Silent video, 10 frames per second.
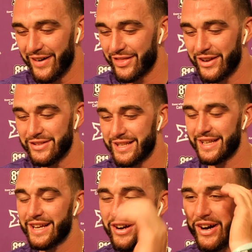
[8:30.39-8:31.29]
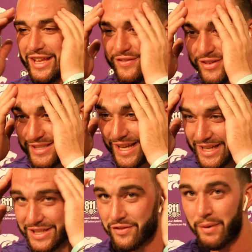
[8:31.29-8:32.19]
I thought he was going to get caught there for a second right.
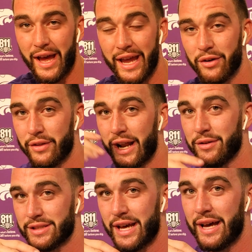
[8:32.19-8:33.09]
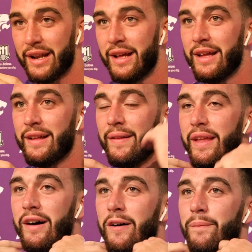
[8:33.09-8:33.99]
just from my angle that I was at.
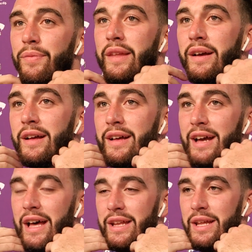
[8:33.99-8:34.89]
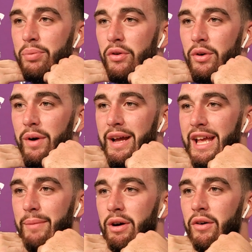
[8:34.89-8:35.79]
Um, and then he pulled away and
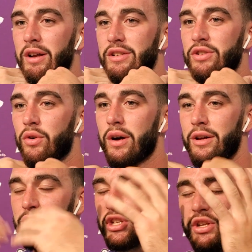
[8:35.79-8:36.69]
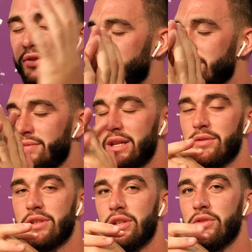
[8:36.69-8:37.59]
kept going and scored. It was huge. It
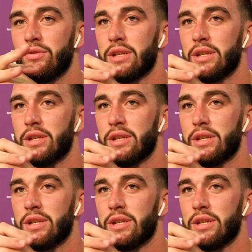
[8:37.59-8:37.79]
was huge.